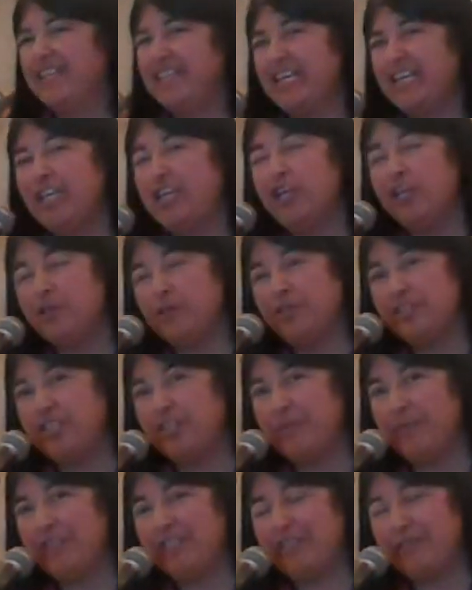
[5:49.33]
Thank you
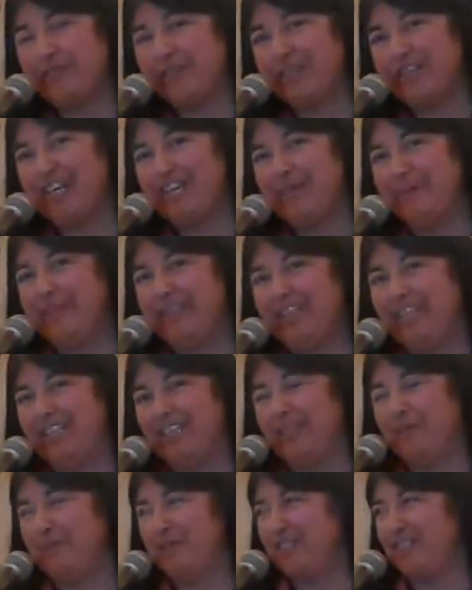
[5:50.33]
so much for coming,
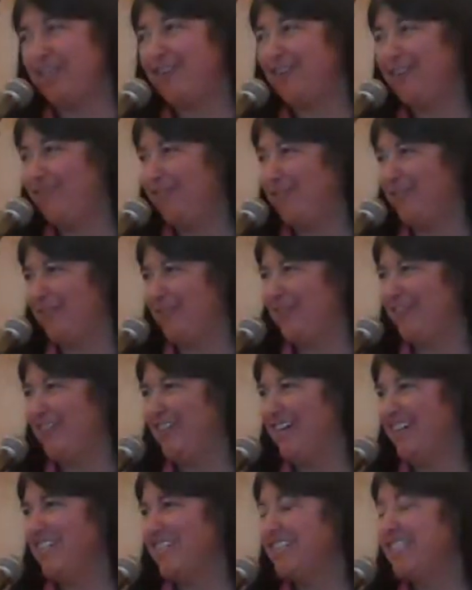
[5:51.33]
and I'm sorry for your
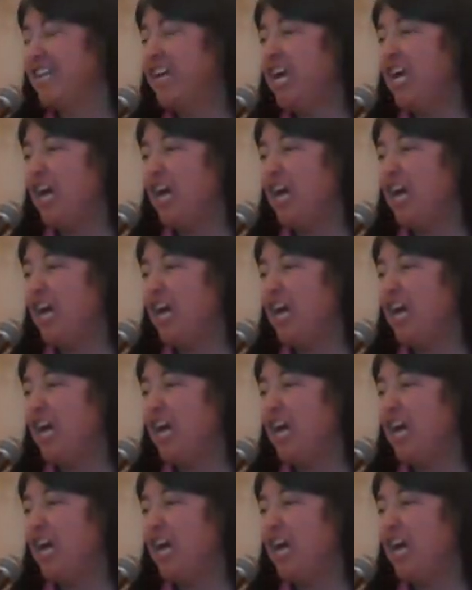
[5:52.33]
loss.